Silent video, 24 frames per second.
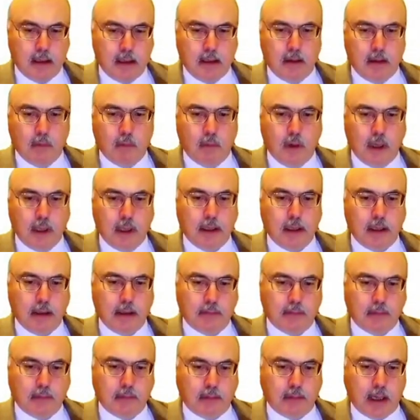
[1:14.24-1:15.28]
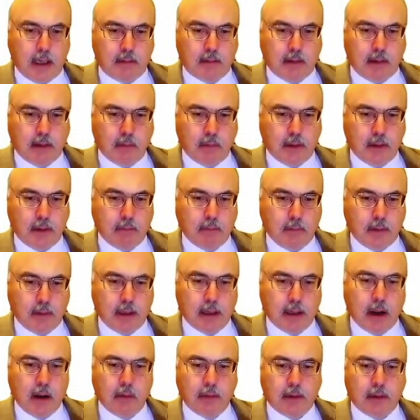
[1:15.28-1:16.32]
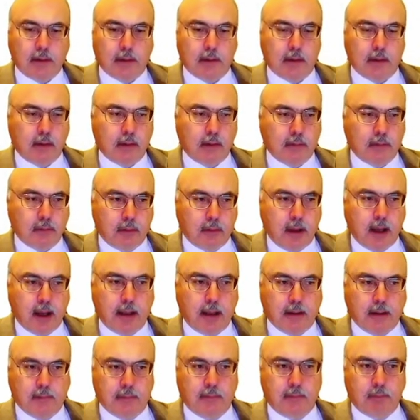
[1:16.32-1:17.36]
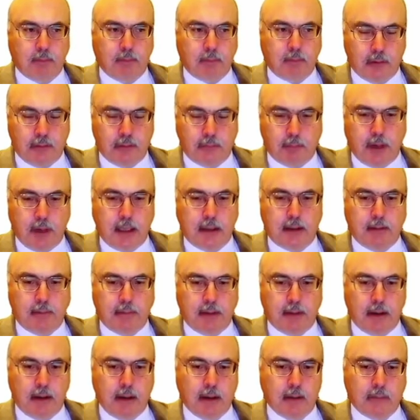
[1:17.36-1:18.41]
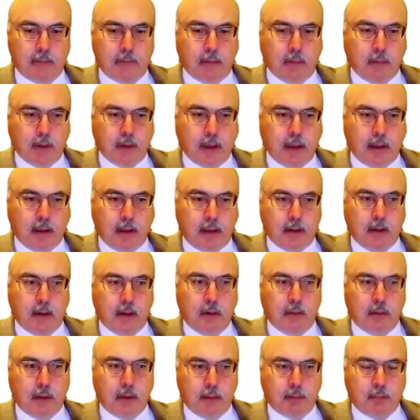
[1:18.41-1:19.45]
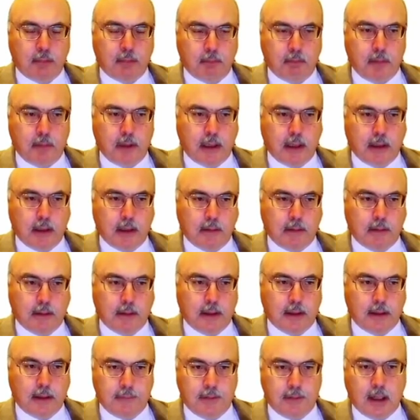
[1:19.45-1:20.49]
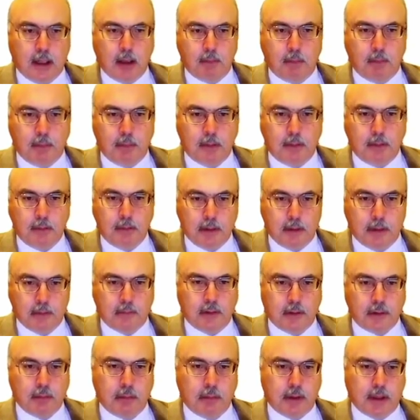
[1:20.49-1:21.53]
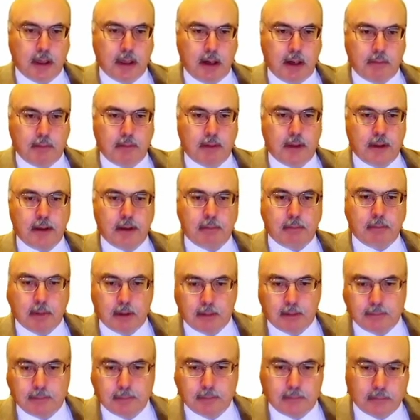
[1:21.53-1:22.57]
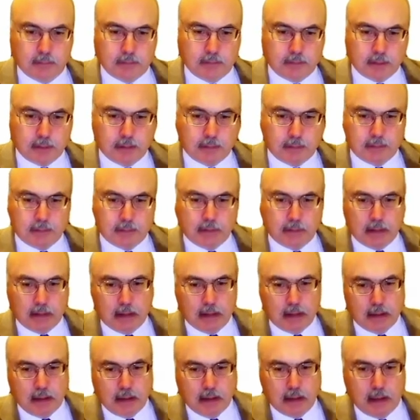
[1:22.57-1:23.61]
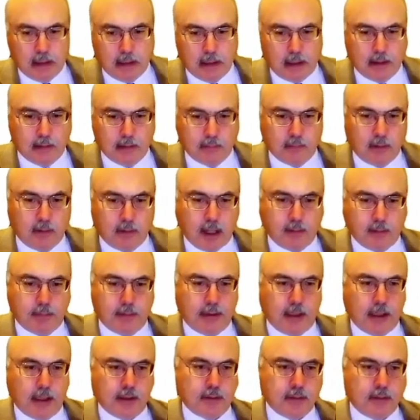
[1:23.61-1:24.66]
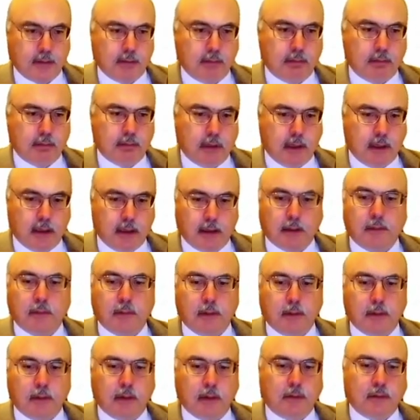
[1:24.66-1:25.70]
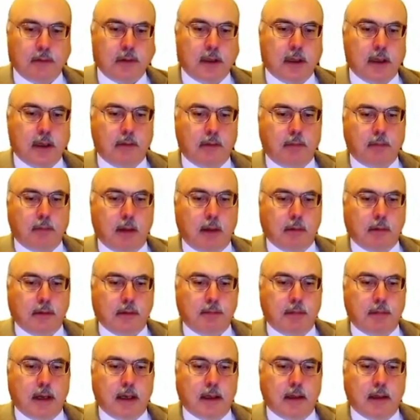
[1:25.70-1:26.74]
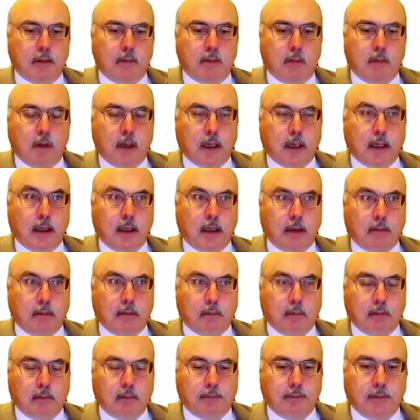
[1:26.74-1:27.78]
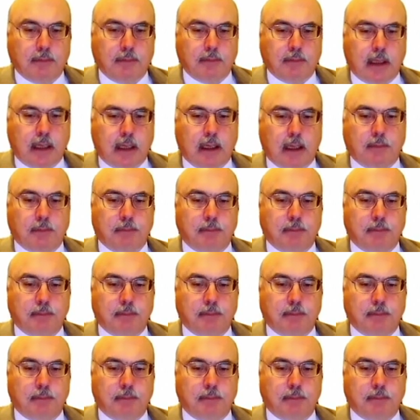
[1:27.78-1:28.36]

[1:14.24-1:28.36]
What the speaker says: one of the things is that we know that there are a lot of prospective areas that we can go and develop in situ recovery facilities. And there's a lot of potential, as the USGS published back in 2015.